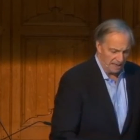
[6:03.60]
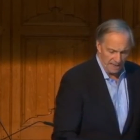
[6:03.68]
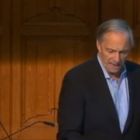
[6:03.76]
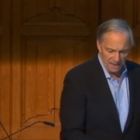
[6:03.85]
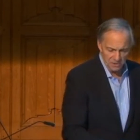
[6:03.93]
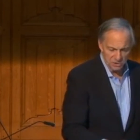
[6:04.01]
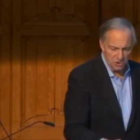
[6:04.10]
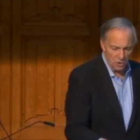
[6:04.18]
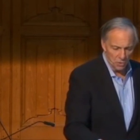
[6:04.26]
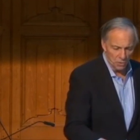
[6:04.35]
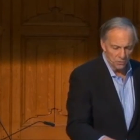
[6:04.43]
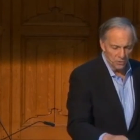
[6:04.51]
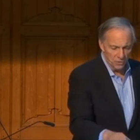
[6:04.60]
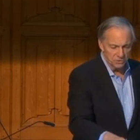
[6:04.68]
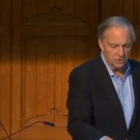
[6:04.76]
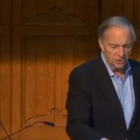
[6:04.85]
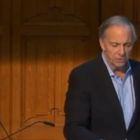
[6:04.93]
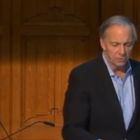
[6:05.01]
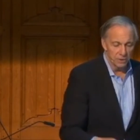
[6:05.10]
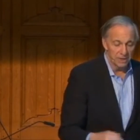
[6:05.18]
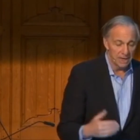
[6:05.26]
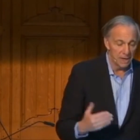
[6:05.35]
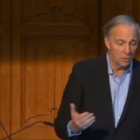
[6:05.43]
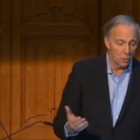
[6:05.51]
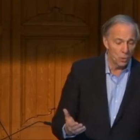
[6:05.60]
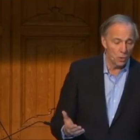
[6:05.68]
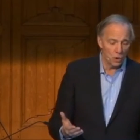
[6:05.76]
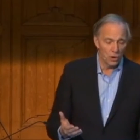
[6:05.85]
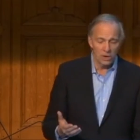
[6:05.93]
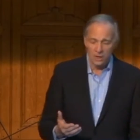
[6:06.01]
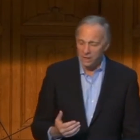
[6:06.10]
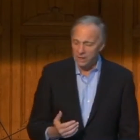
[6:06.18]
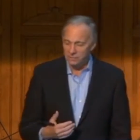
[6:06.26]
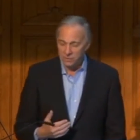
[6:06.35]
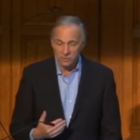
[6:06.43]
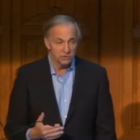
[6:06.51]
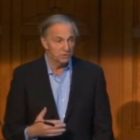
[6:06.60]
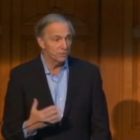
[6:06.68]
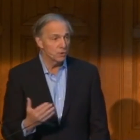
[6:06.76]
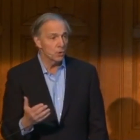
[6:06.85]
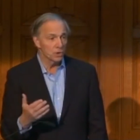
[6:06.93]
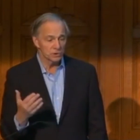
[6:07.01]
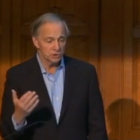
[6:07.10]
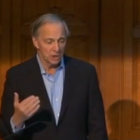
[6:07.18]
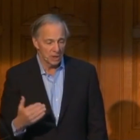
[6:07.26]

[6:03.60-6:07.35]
And so those are the three. Or there's, of course,